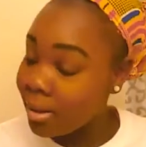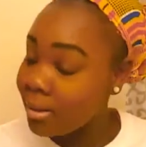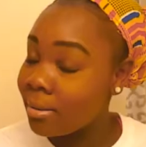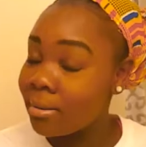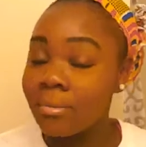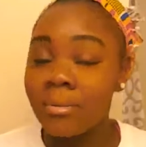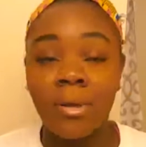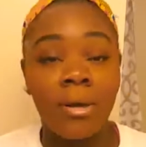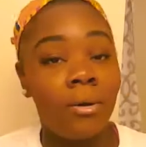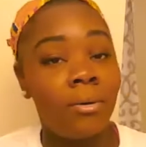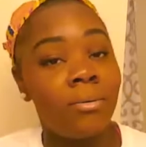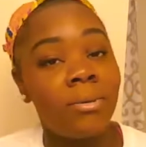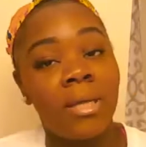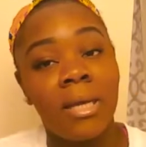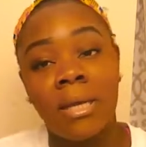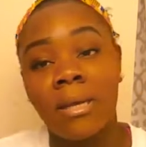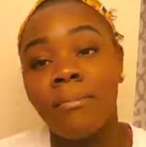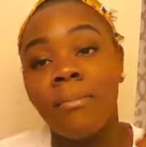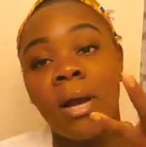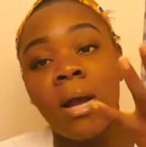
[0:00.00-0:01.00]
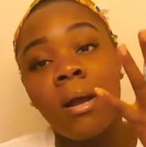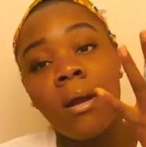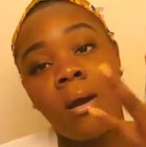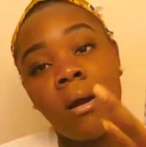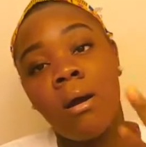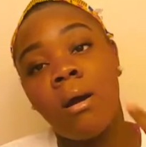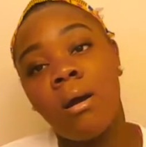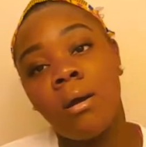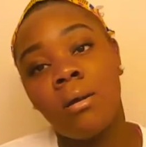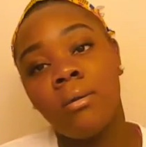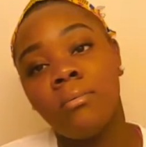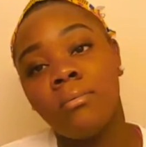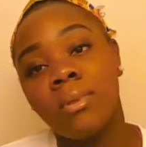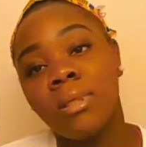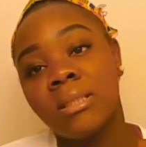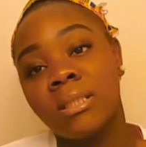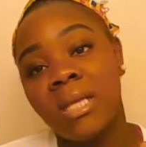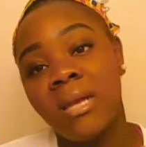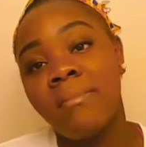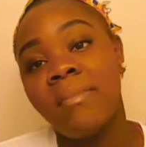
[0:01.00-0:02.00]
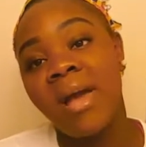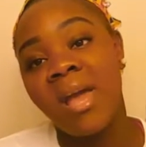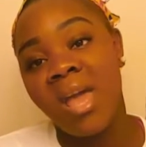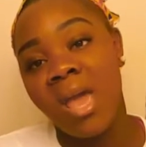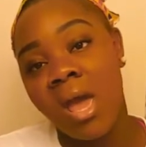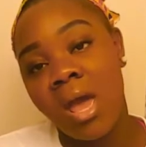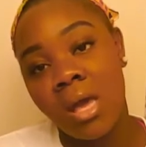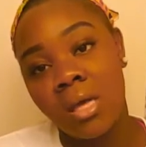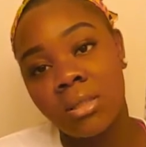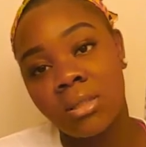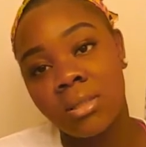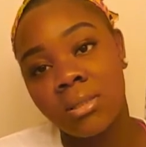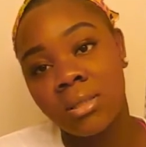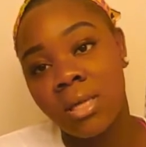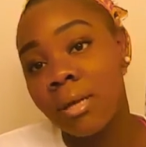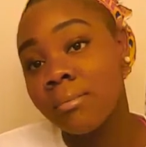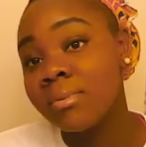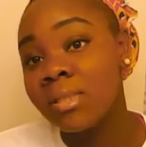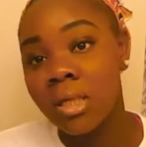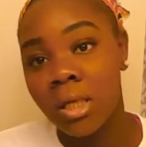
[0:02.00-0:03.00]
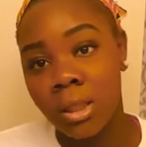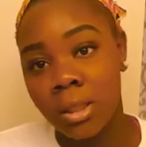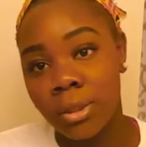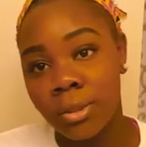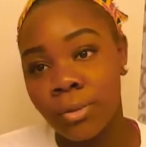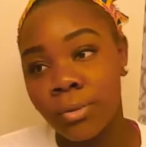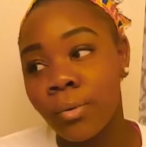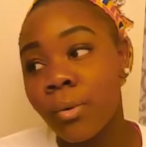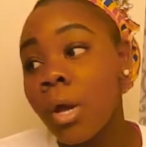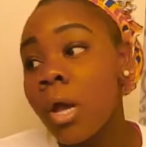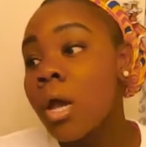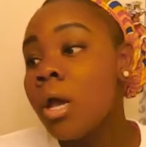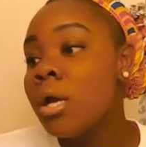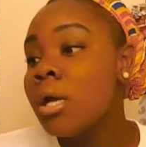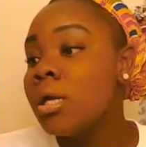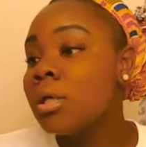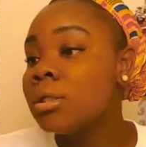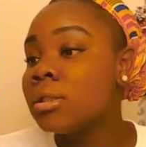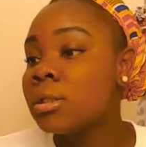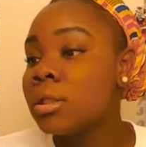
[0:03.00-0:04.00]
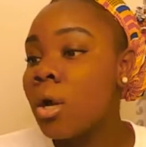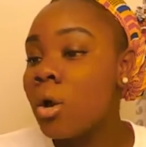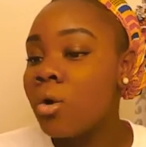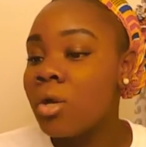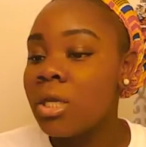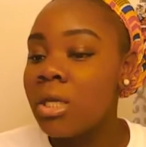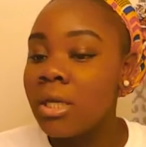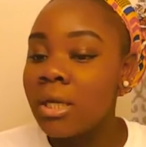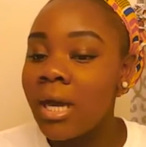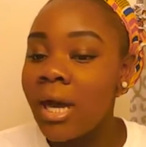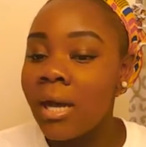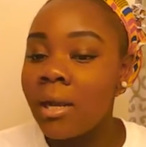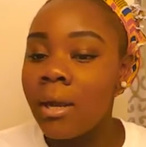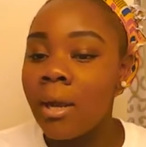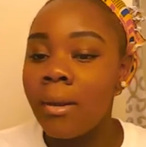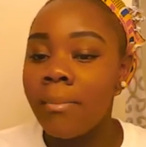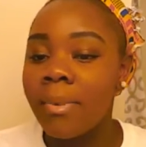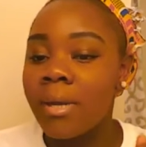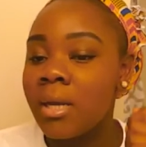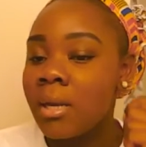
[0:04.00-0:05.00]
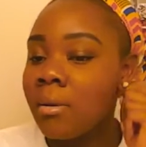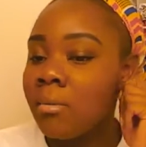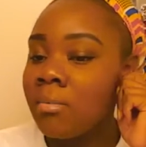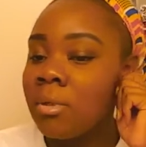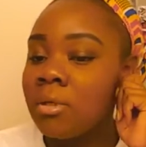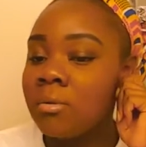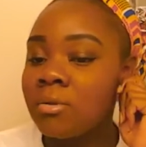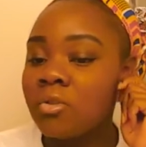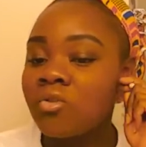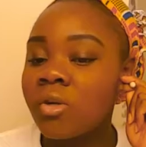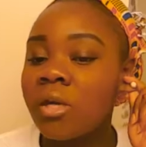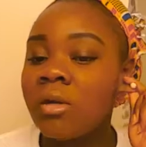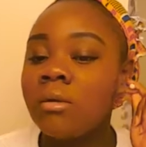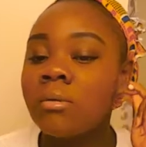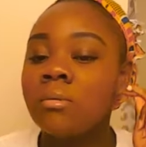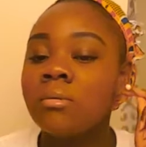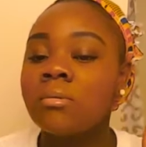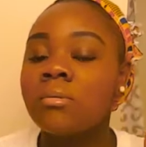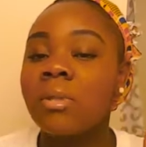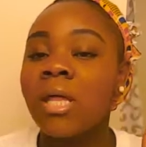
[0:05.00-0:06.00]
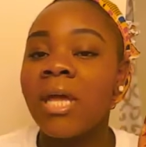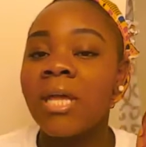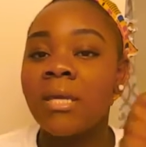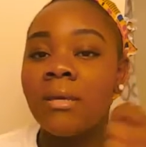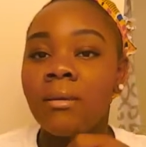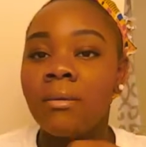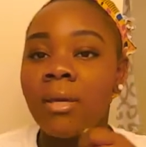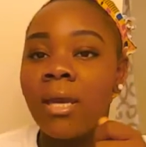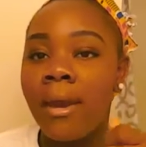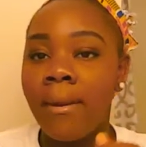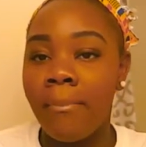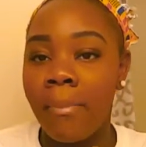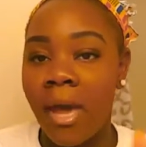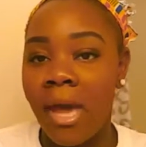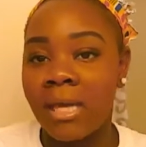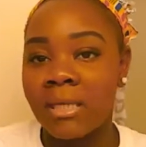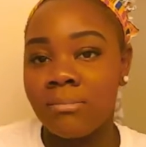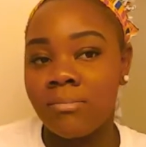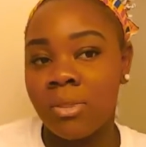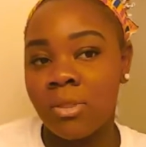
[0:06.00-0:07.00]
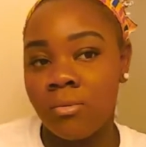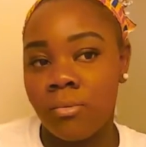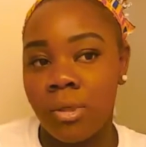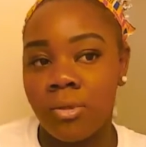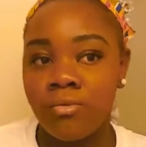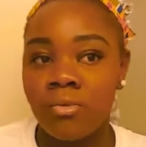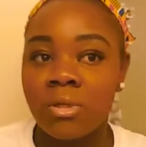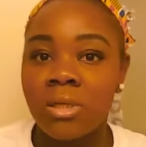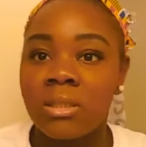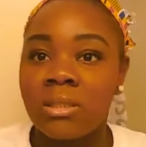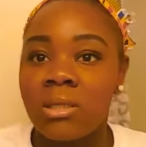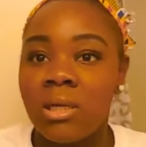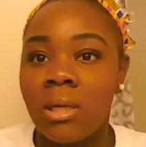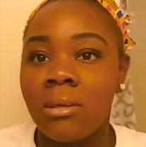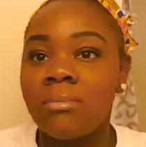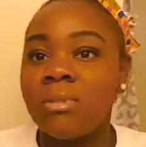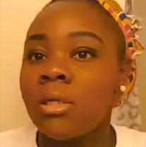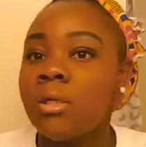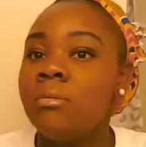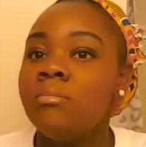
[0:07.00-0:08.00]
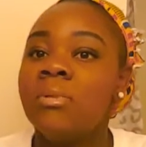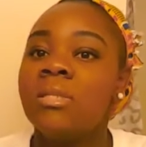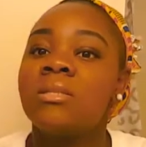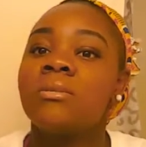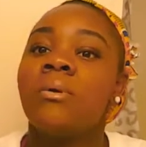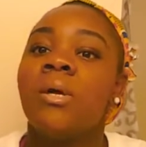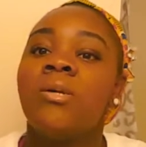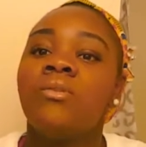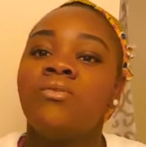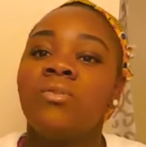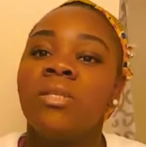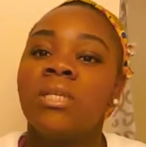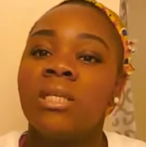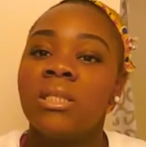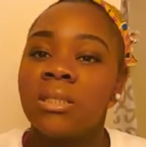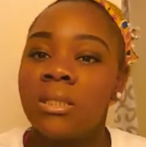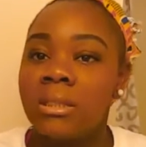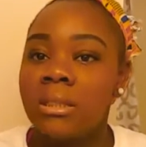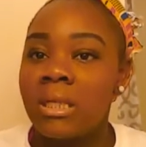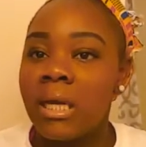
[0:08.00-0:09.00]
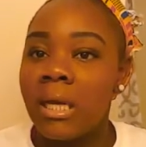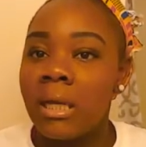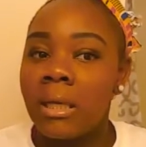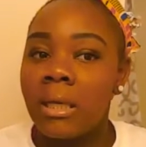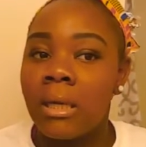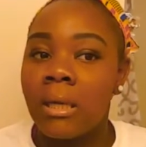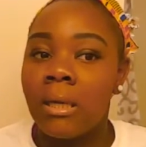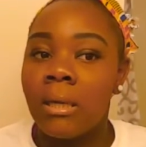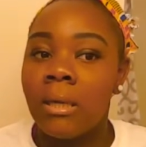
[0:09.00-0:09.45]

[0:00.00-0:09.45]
don't know, like, my heart was in my ass, I'm telling you. So he got up, and then he was trying to, like, get past Mr. Rodriguez. Now, I'm telling you, Mr. Rodriguez is like